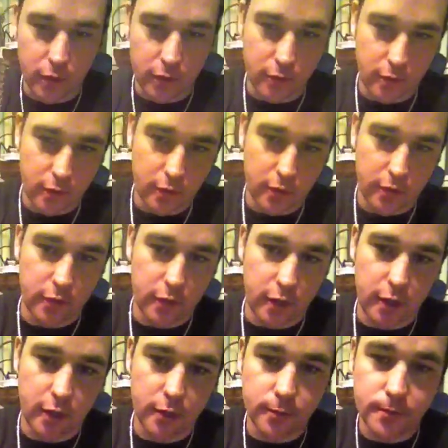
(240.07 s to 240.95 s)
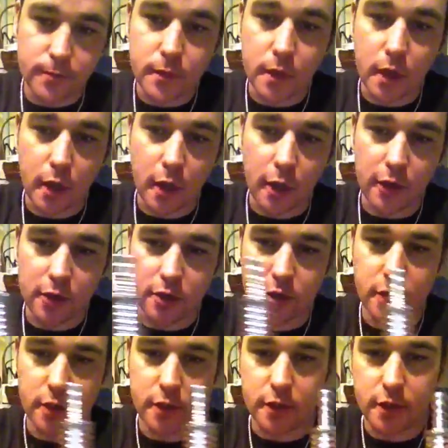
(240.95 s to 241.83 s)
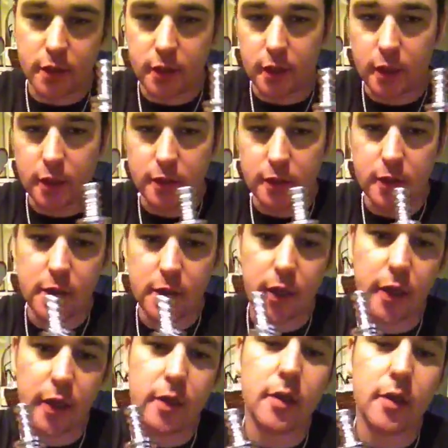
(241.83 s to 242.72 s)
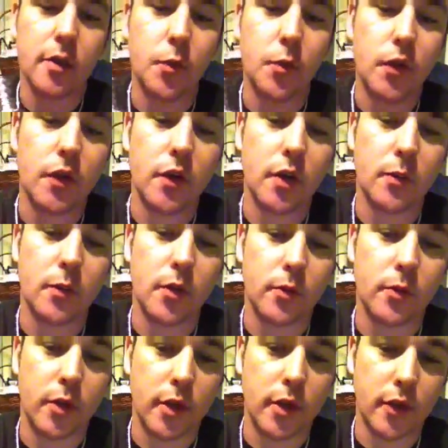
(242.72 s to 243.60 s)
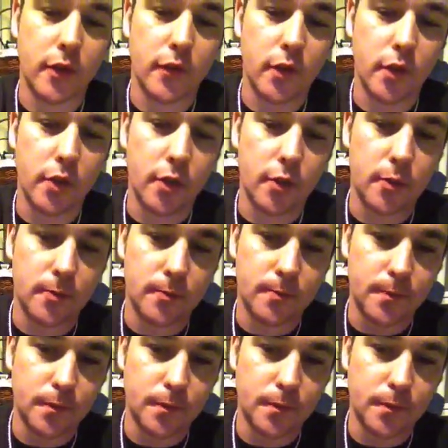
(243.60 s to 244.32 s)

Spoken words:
that's what it looks like. As you can see, that is the tank that I'm going to be talking about in my next video.